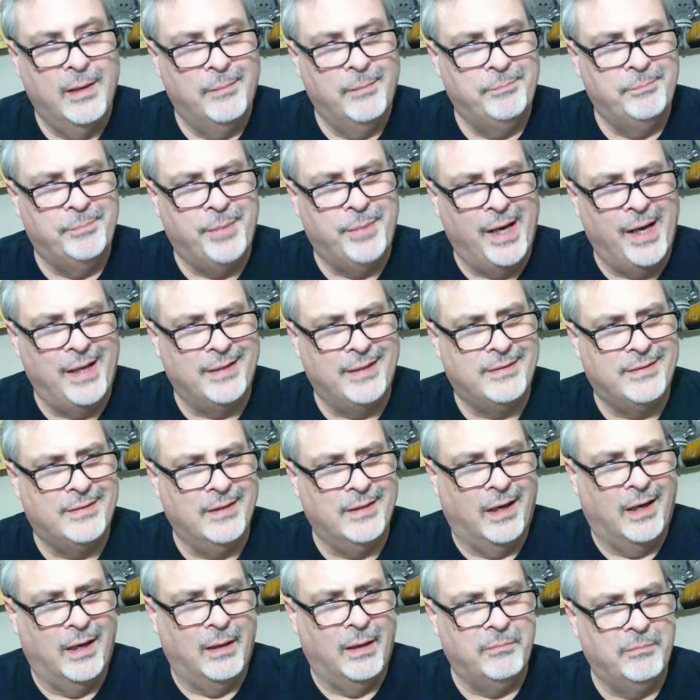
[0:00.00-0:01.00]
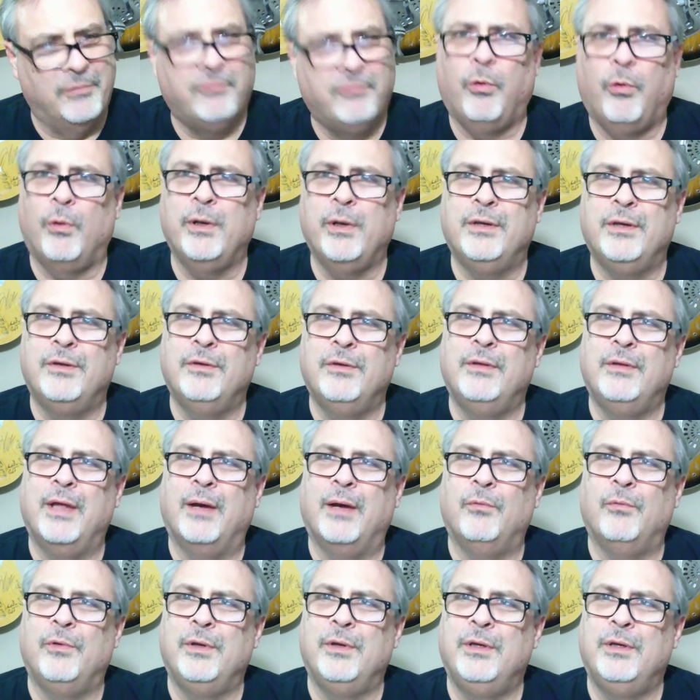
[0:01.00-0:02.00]
But before you do
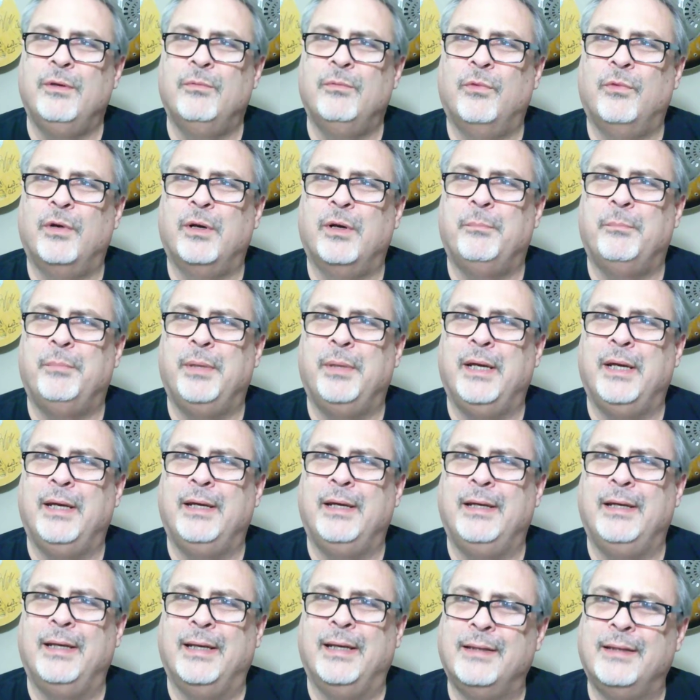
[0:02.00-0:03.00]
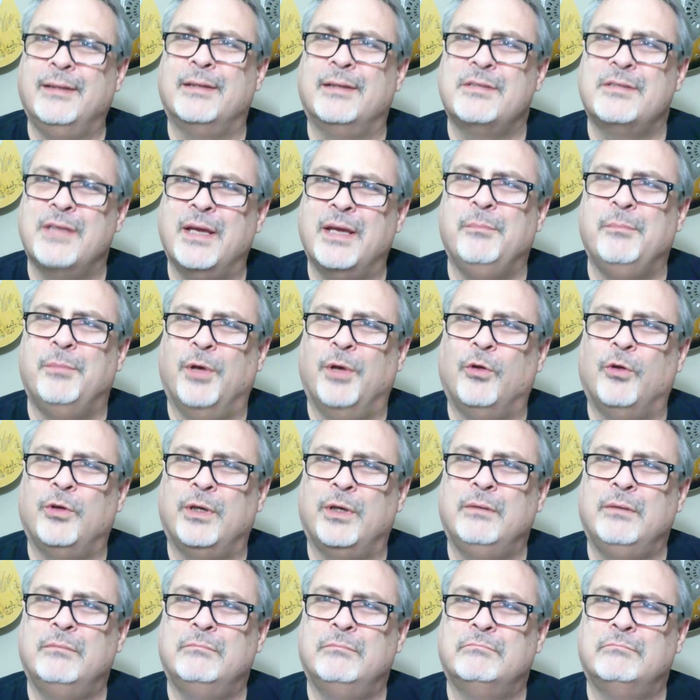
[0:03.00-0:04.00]
that, wouldn't you want to be in the same
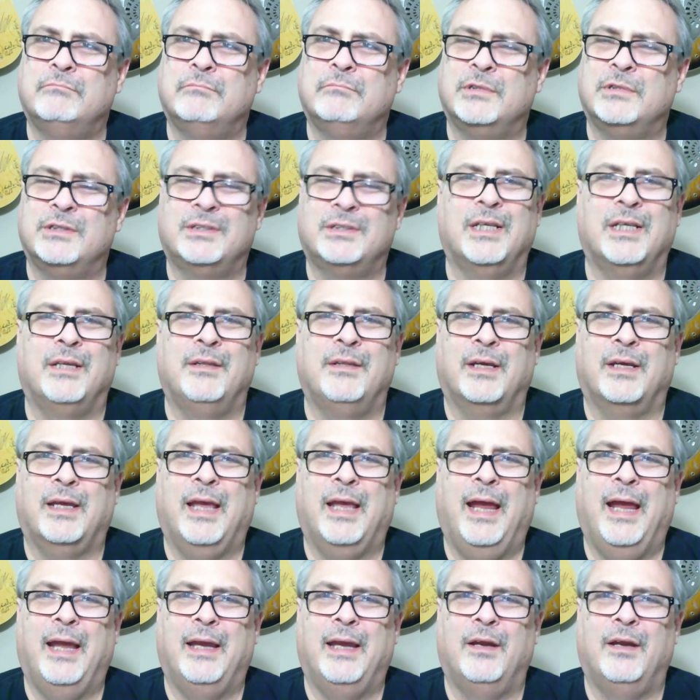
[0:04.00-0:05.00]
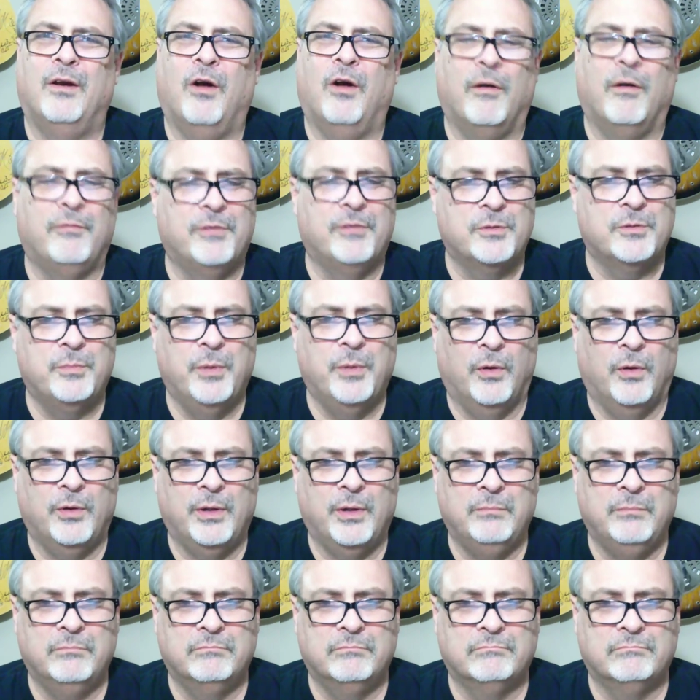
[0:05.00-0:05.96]
building instead of the Cannon office building?